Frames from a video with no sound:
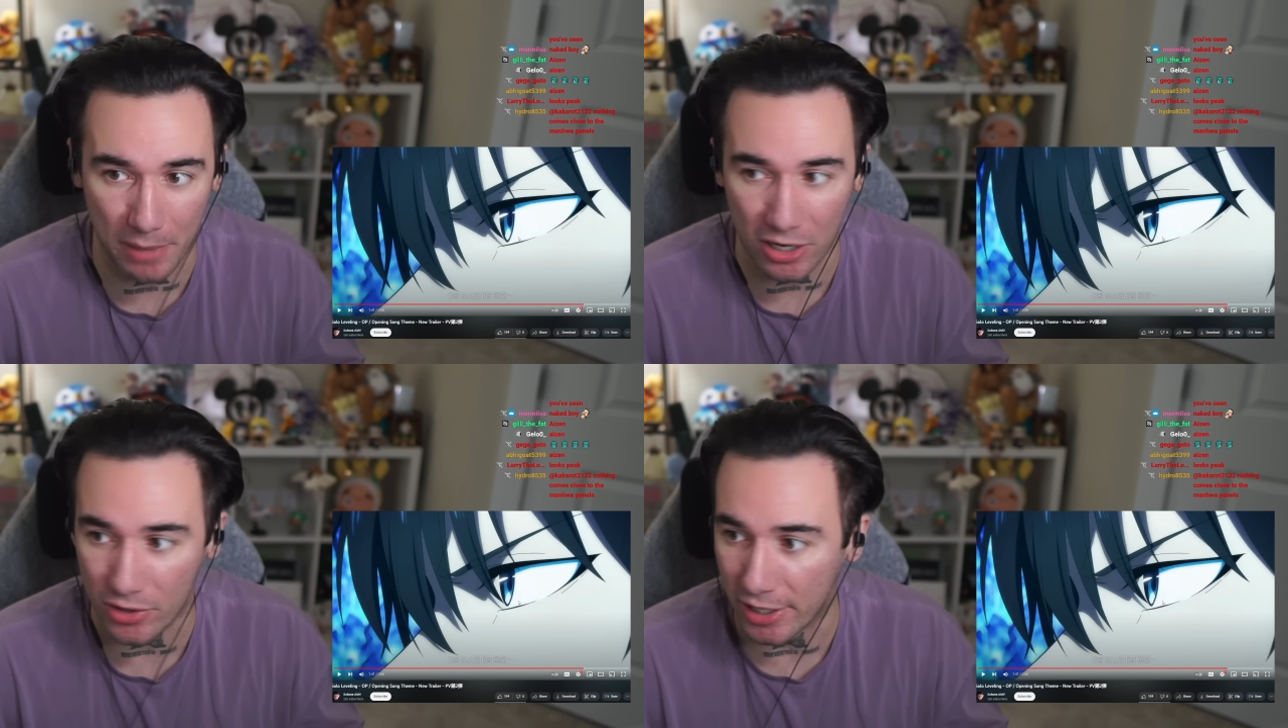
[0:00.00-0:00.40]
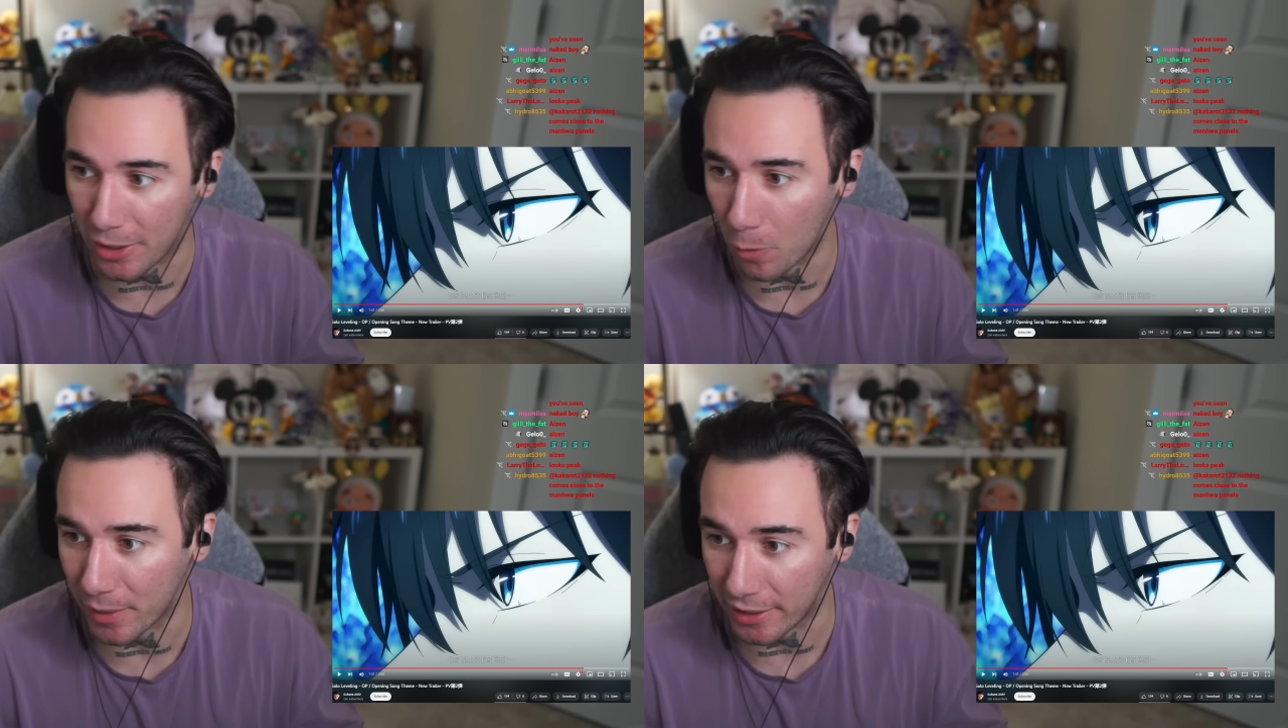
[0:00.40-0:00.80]
better than the
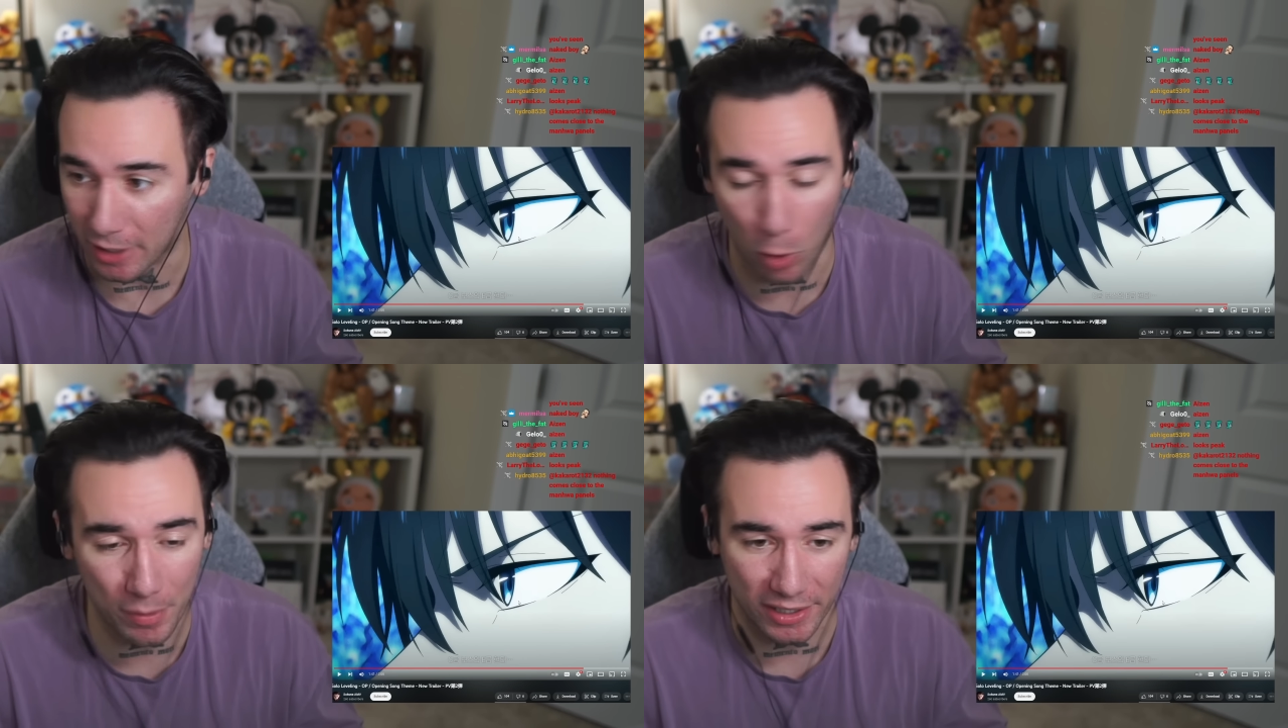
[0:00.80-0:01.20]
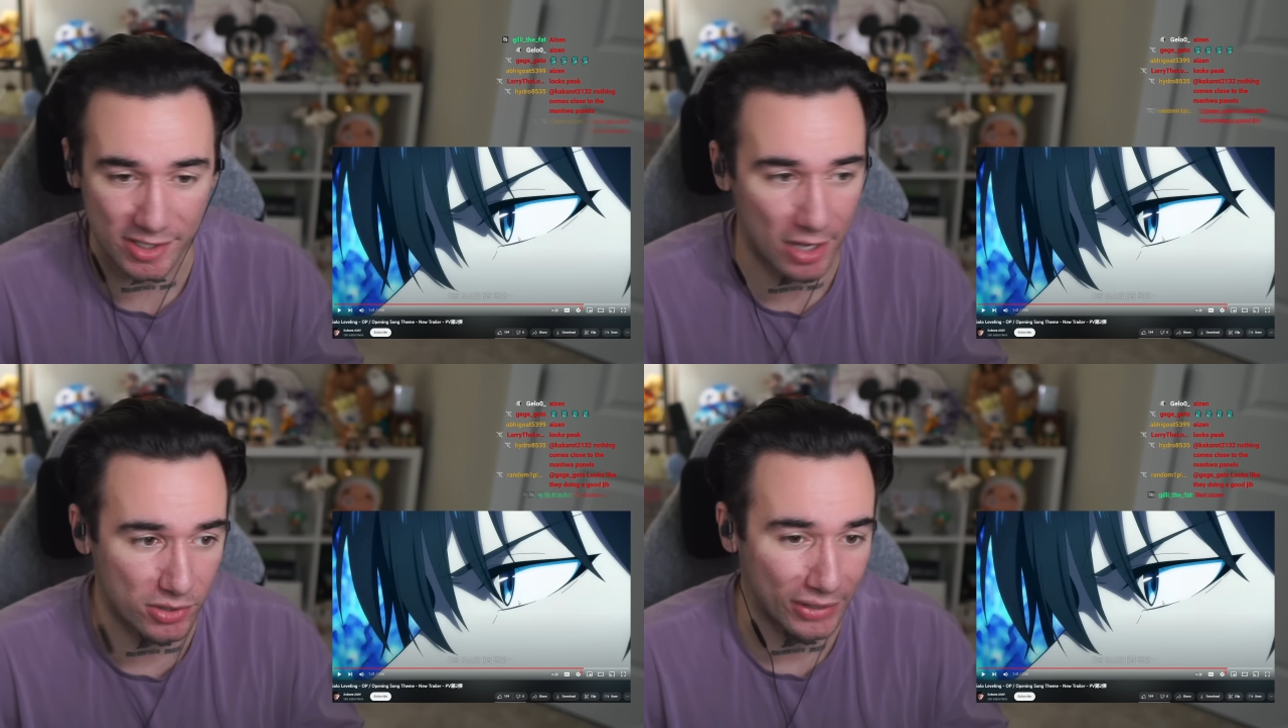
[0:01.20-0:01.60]
opening. The opening
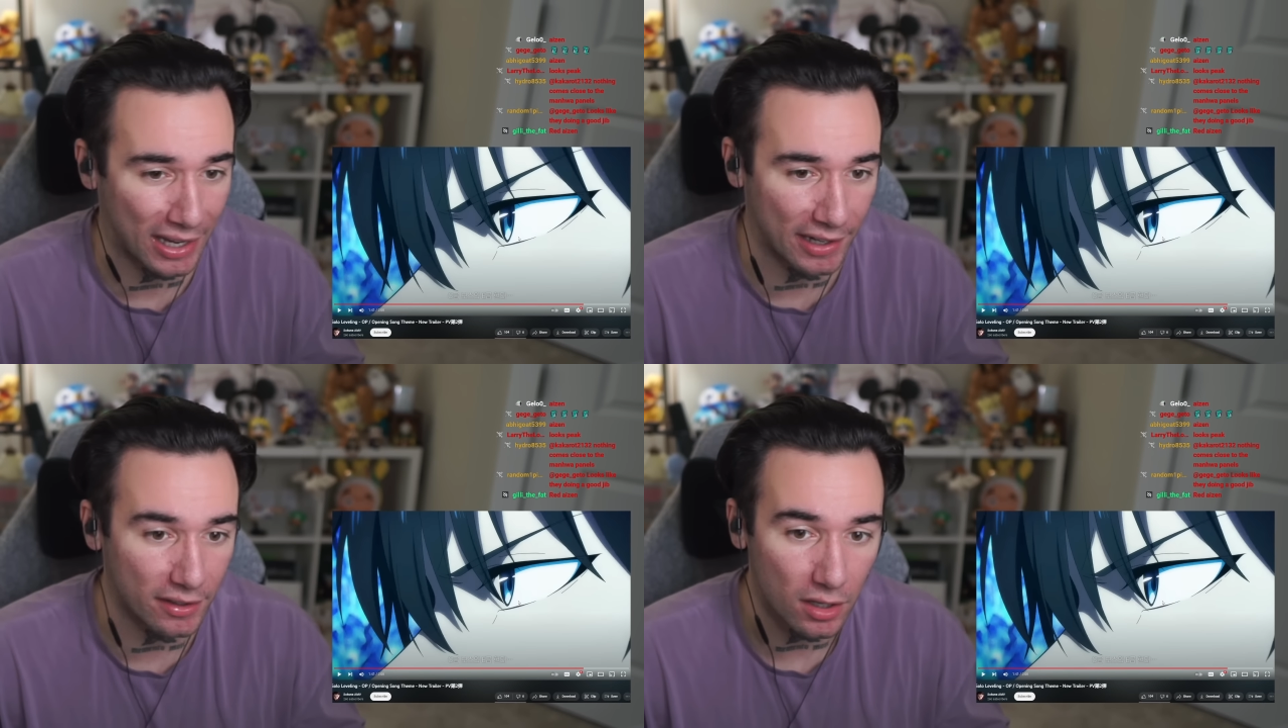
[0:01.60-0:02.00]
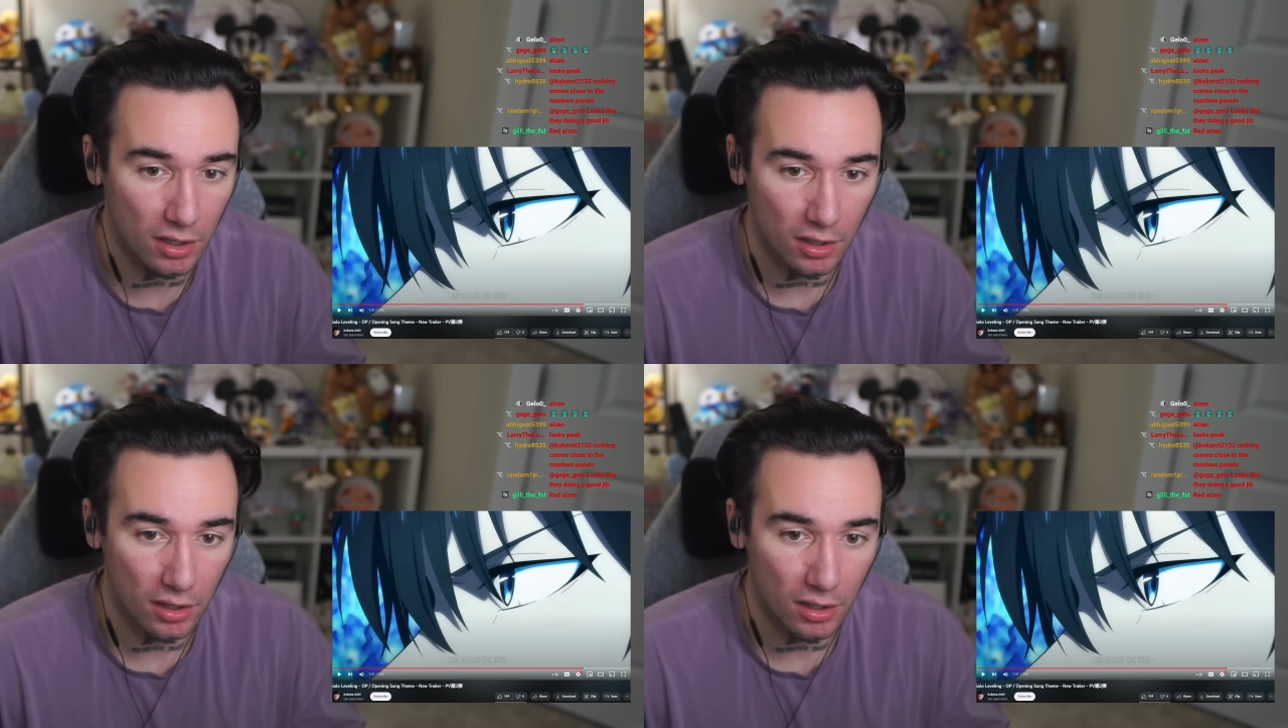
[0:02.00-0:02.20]
sounds fine.